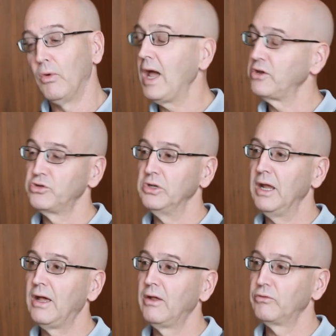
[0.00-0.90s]

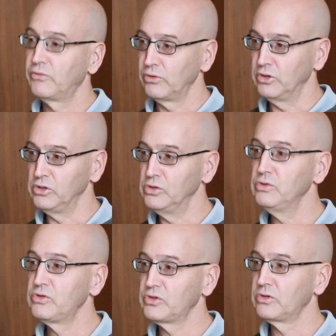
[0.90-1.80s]
rationale for the
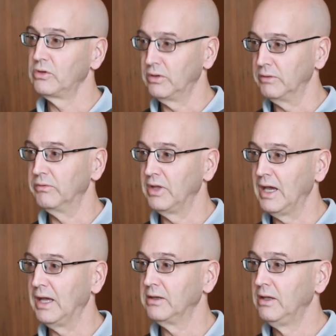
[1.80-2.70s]
use of
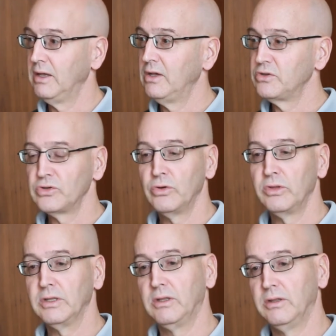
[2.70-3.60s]
that, so
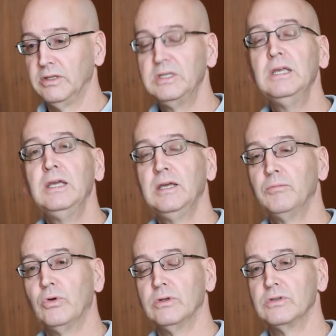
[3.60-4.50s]
that the team
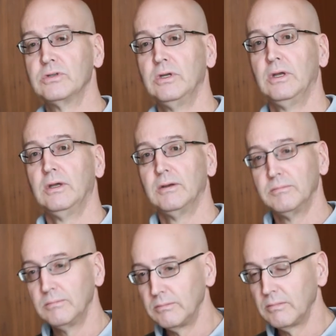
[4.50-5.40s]
was,
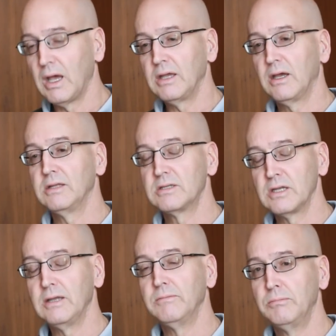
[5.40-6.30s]
I'd
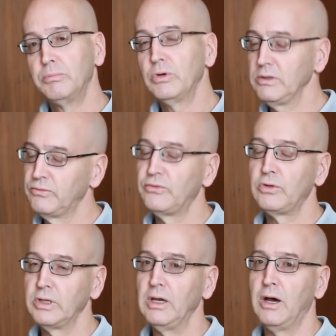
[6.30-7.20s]
say, pretty
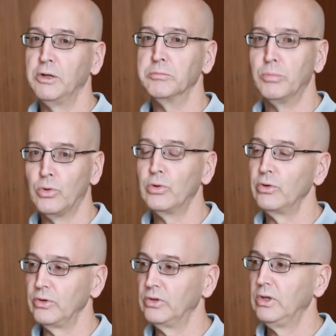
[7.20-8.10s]
fully on
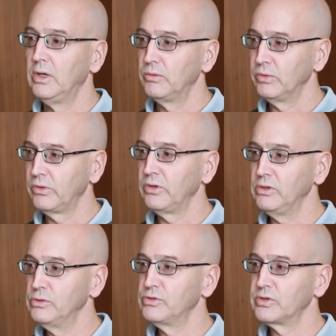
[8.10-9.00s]
board with the
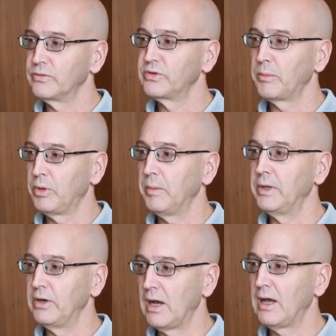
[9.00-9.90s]
use of
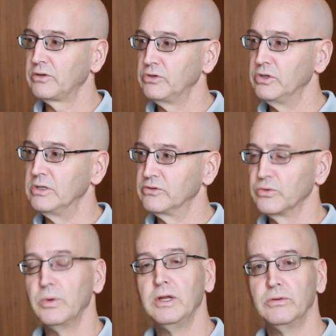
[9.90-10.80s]
supplementary oxygen as
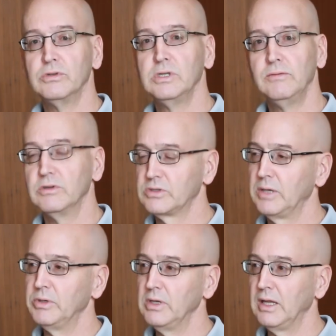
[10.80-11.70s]
the way to achieve the
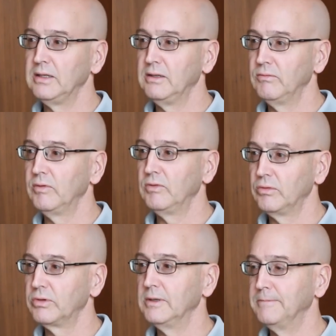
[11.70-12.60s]
summit in
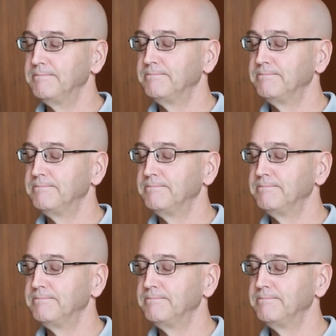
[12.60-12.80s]
1953.